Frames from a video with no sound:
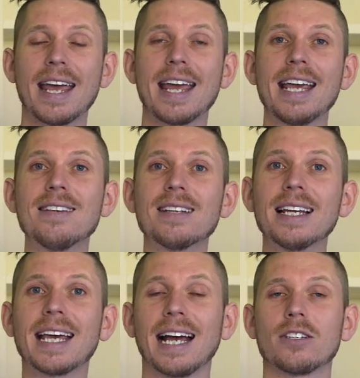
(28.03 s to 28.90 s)

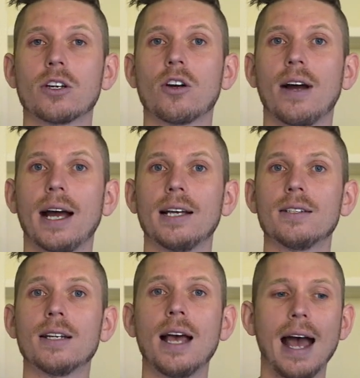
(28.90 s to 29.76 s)
easily
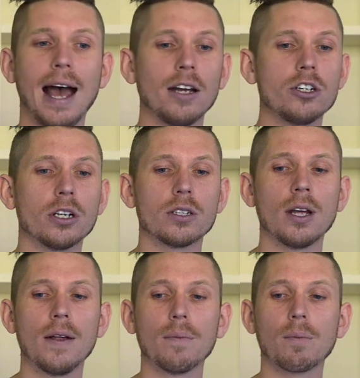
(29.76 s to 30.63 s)
categorized, and just